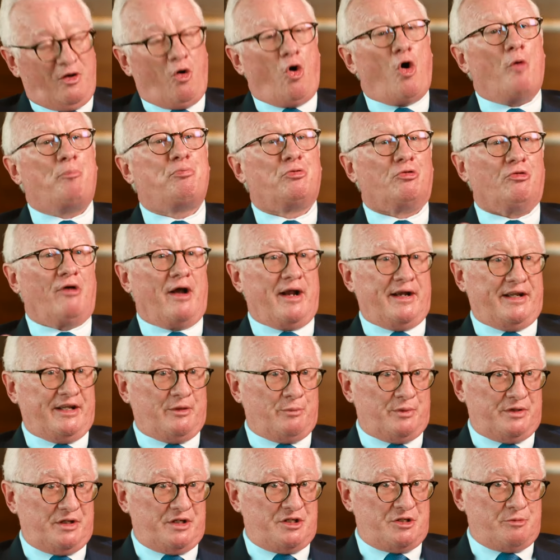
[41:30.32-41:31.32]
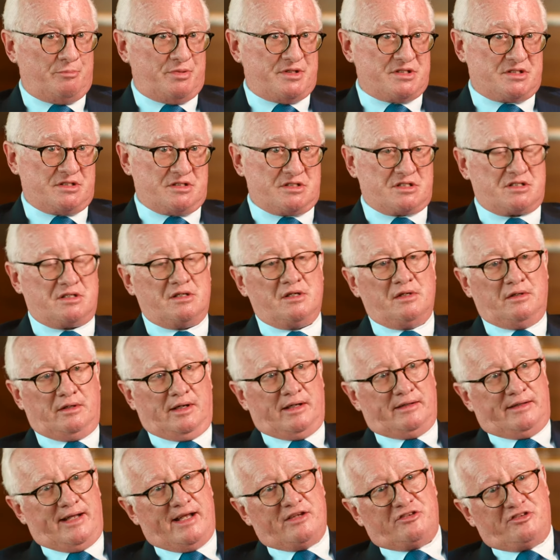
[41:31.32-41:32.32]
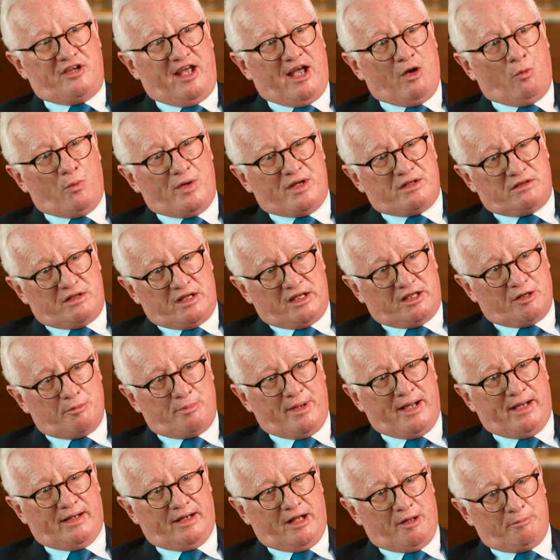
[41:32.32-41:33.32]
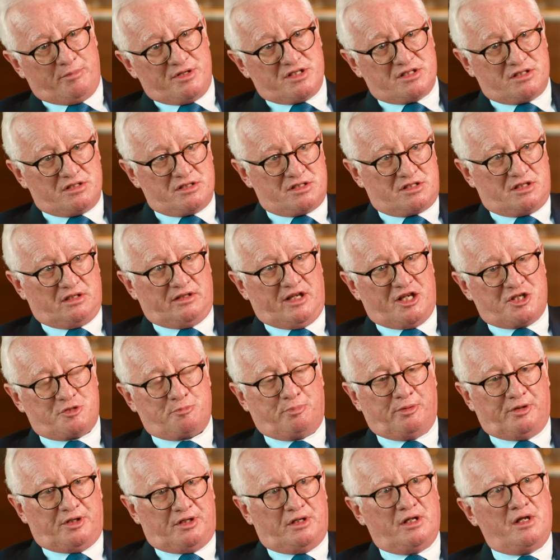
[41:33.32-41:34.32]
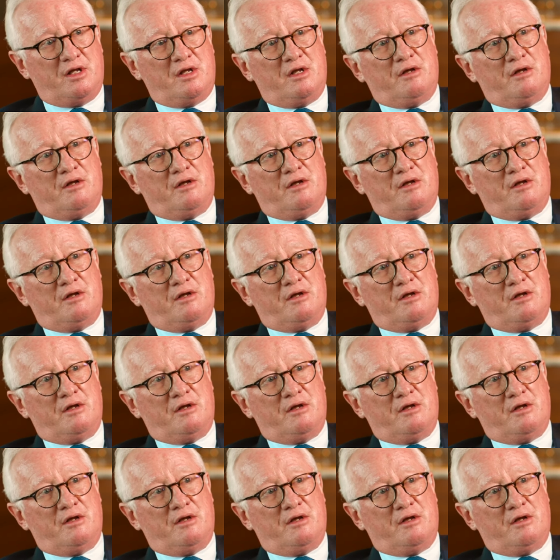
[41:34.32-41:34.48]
operating within your business. And that's how we think about our business, and that's been